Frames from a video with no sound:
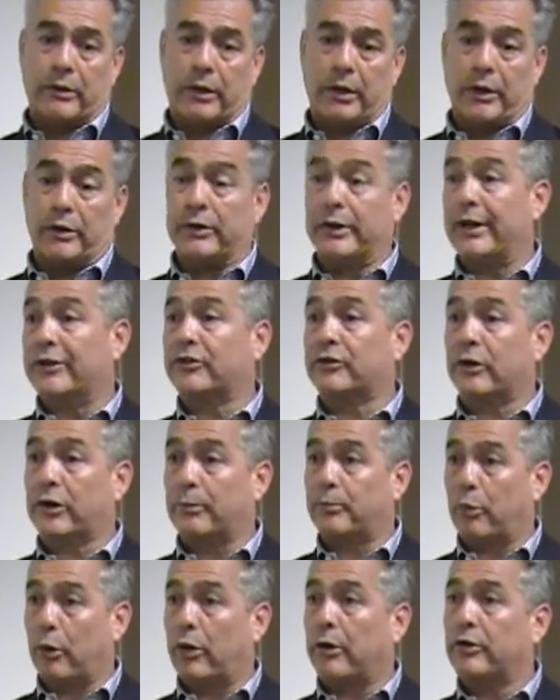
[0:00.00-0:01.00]
unnecessary
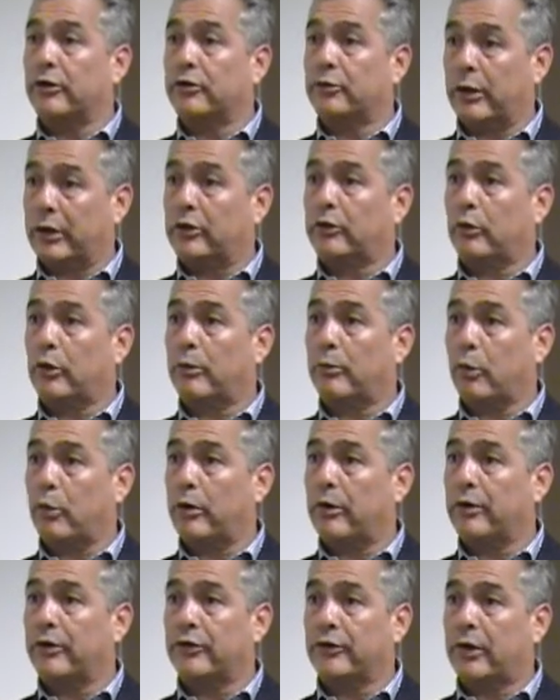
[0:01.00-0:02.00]
burdens, regulatory
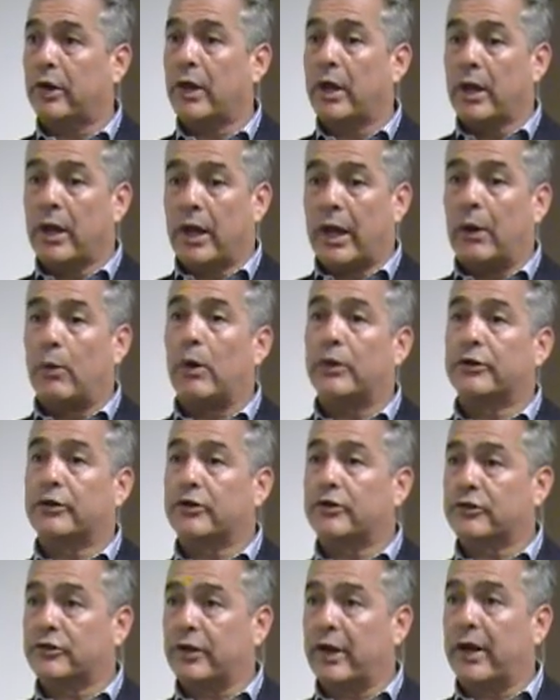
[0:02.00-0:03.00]
burdens, I want the
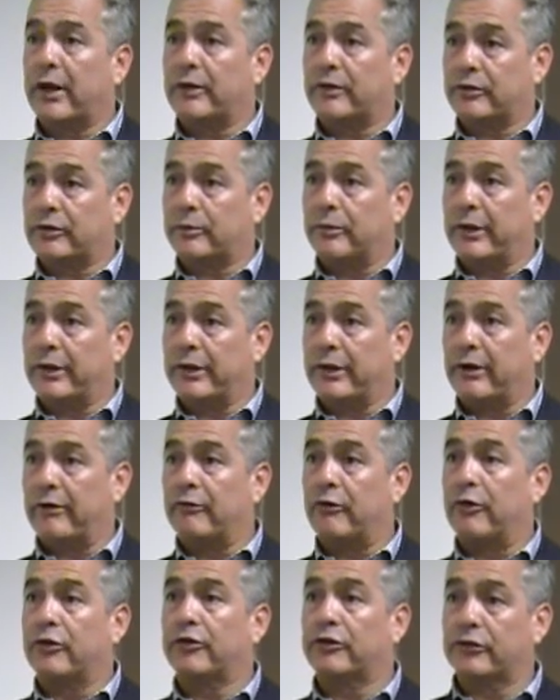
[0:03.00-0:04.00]
state to be there
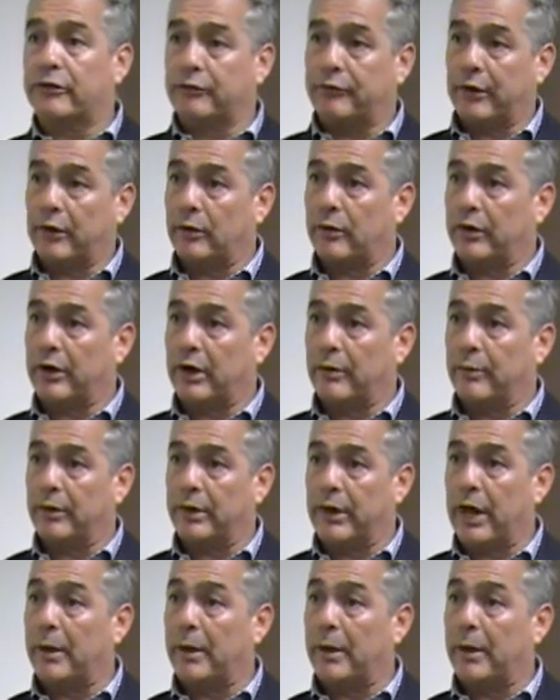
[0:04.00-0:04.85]
versus the federal government.